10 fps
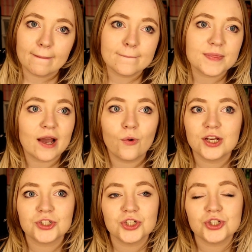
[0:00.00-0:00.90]
they're
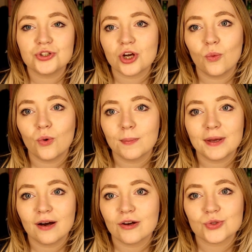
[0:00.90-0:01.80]
questions you don't want to
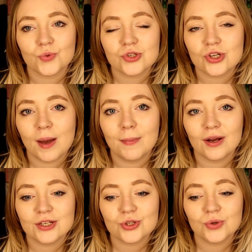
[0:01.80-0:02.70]
be asked all the time, and
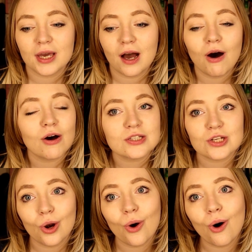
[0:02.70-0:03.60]
I do get asked
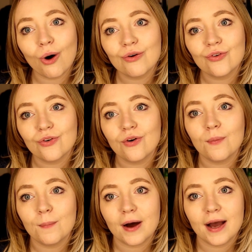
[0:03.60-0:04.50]
a lot
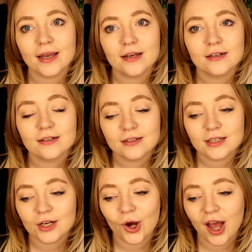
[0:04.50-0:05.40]
by,
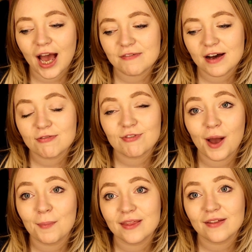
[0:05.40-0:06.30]
you know, I have had
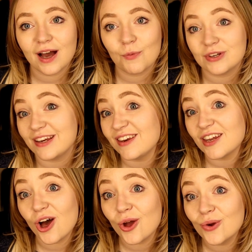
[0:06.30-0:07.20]
family that didn't
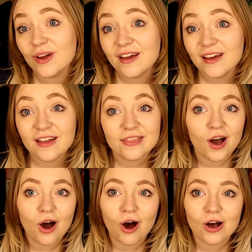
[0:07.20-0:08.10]
know,
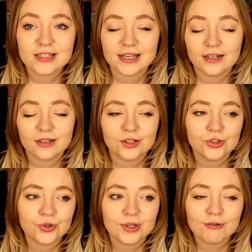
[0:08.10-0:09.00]
that ask, and you
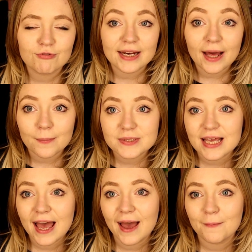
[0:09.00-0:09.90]
do get really
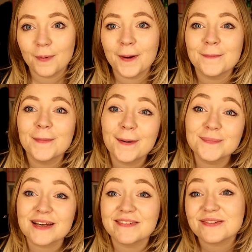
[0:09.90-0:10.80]
upset, and my
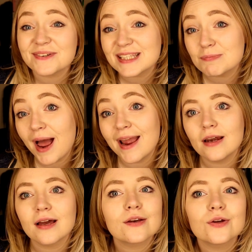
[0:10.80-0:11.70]
mum's having to
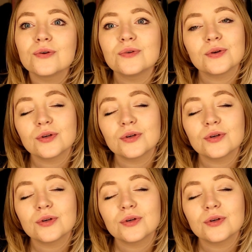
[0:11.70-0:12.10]
explain like, no,